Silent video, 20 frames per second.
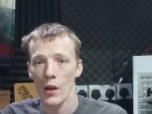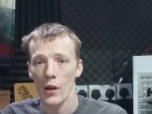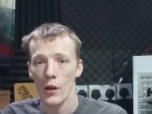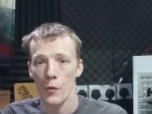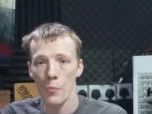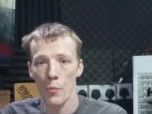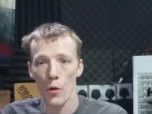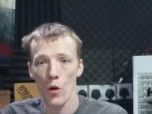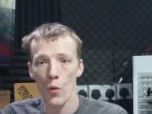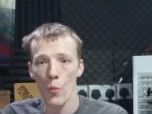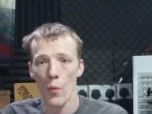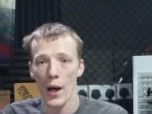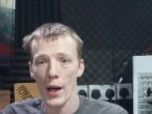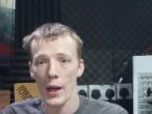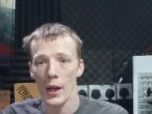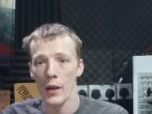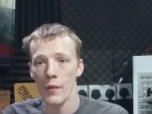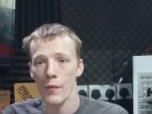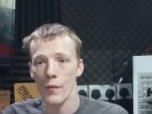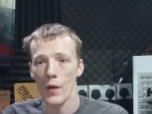
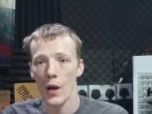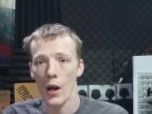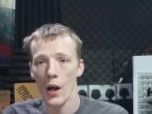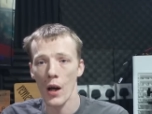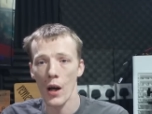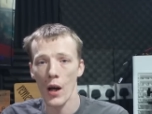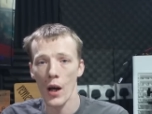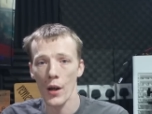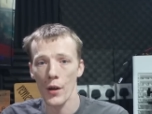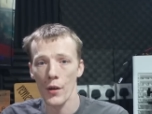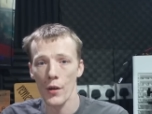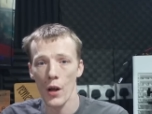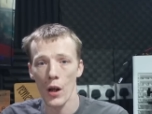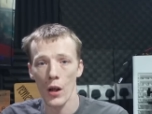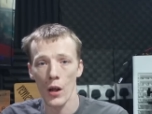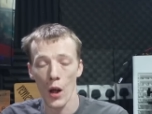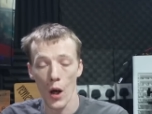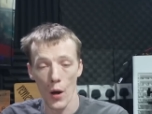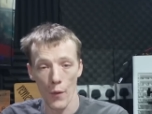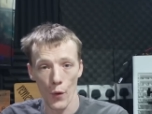SpawnWave and a
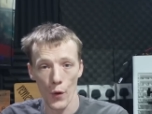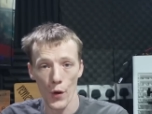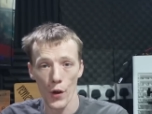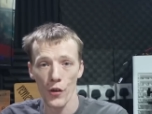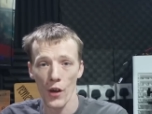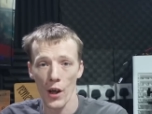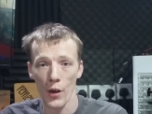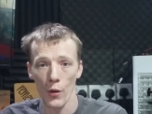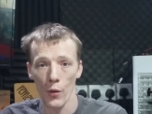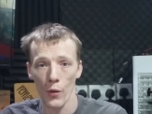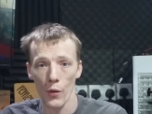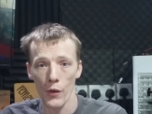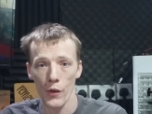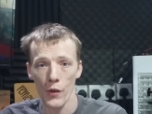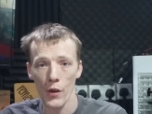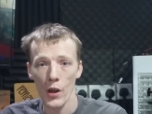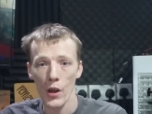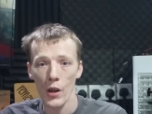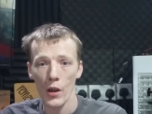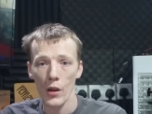lot of other
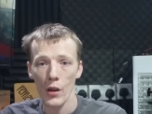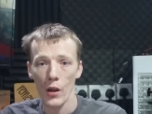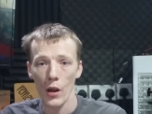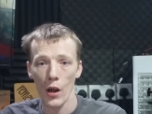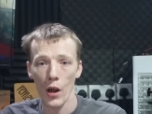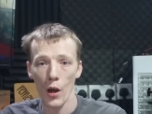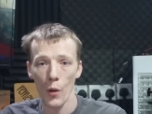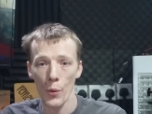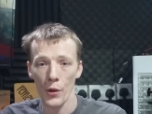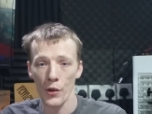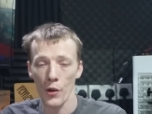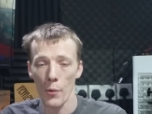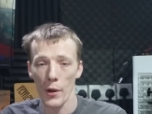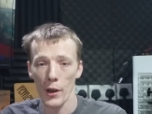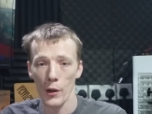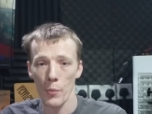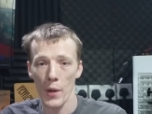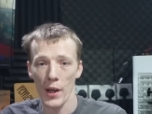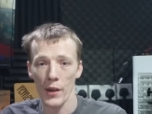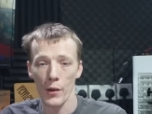channels, uh, which I'm
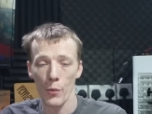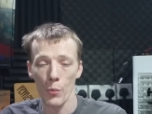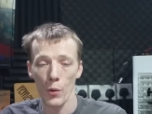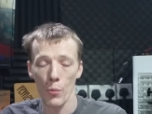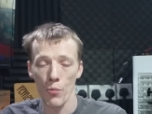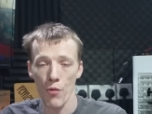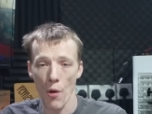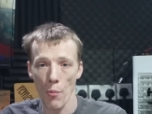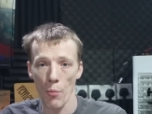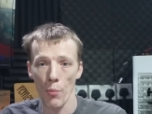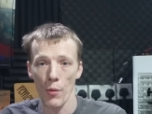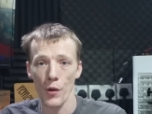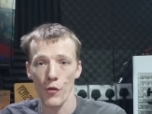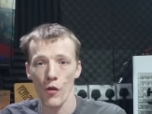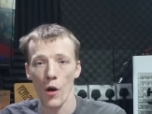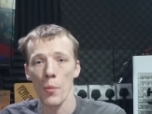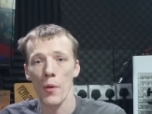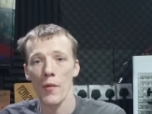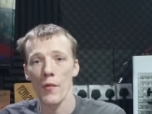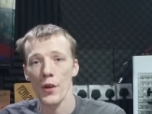expecting will probably
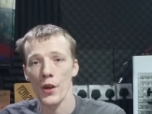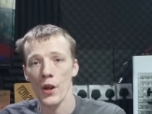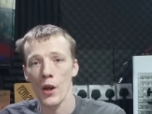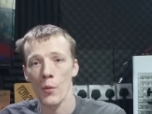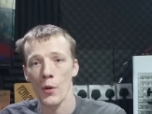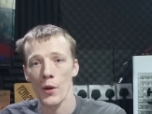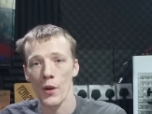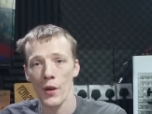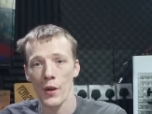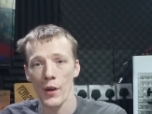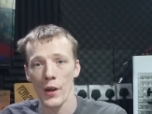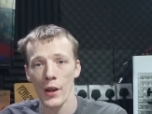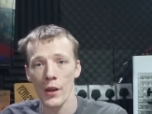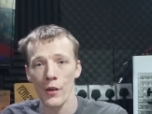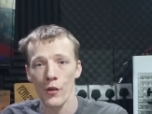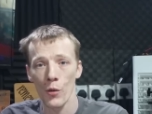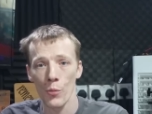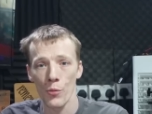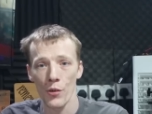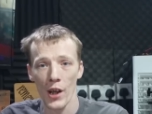drop a video on the
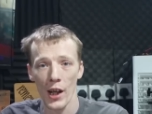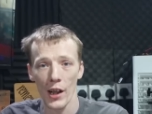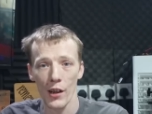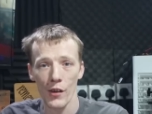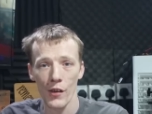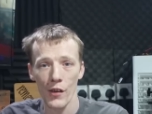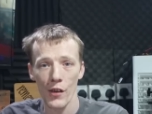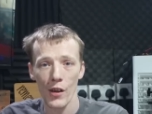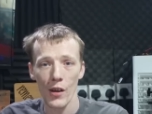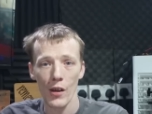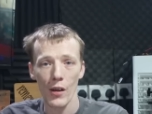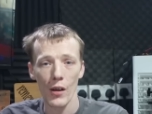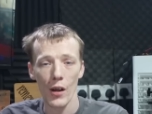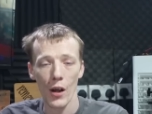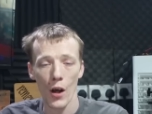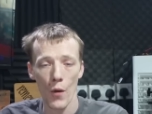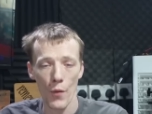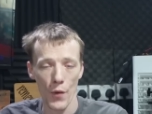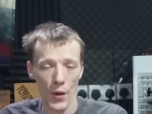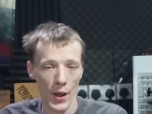subject
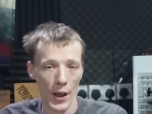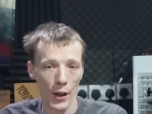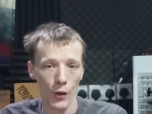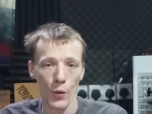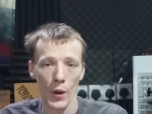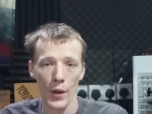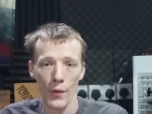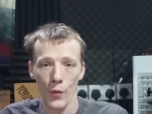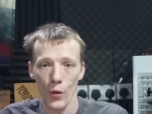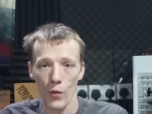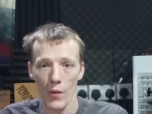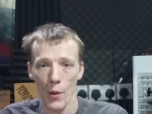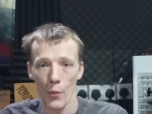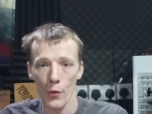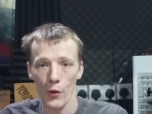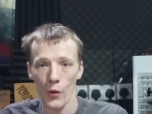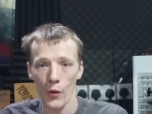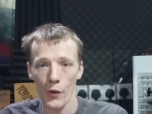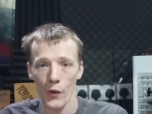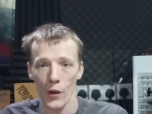over the next 24
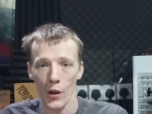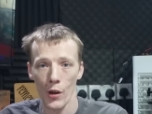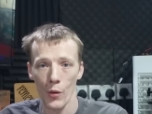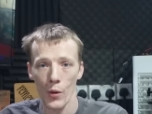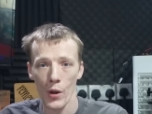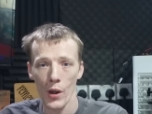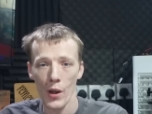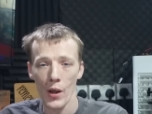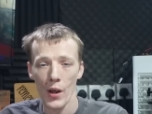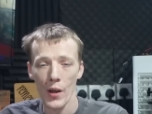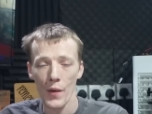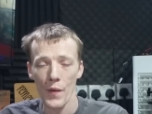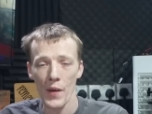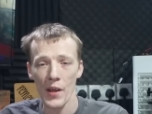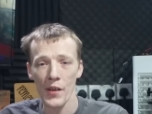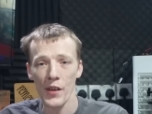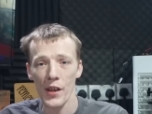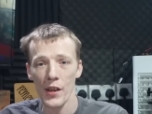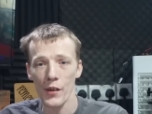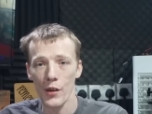hours or so.
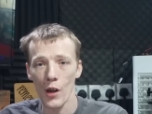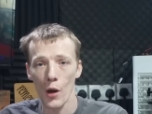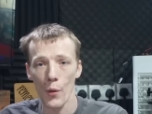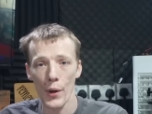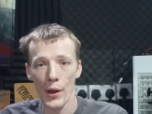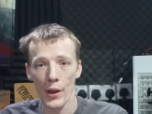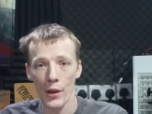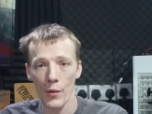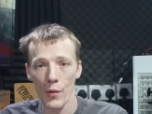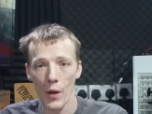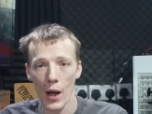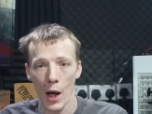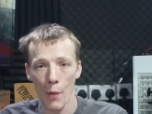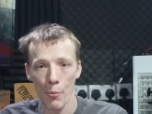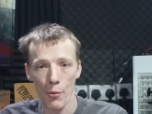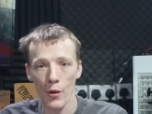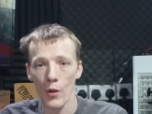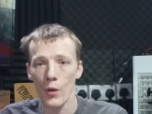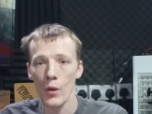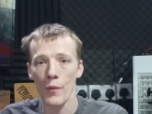This is going
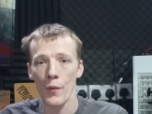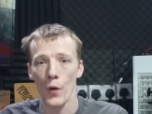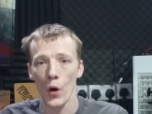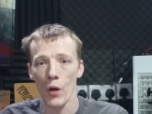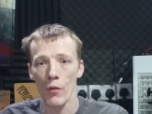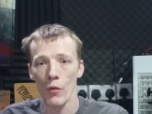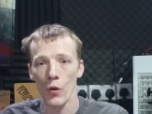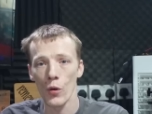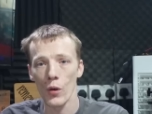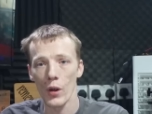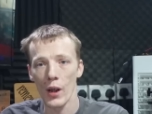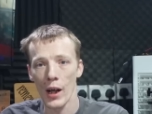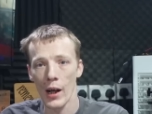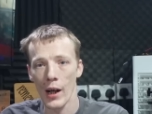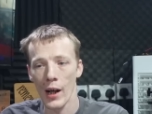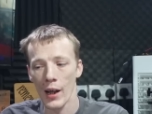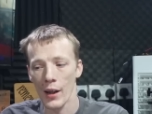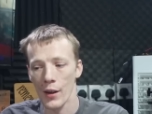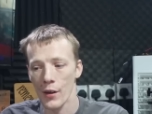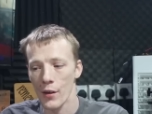absolutely viral
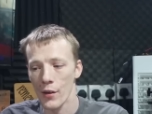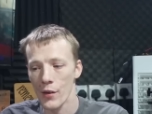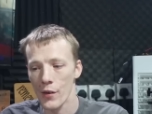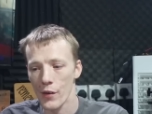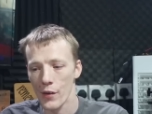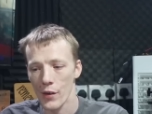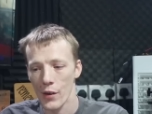and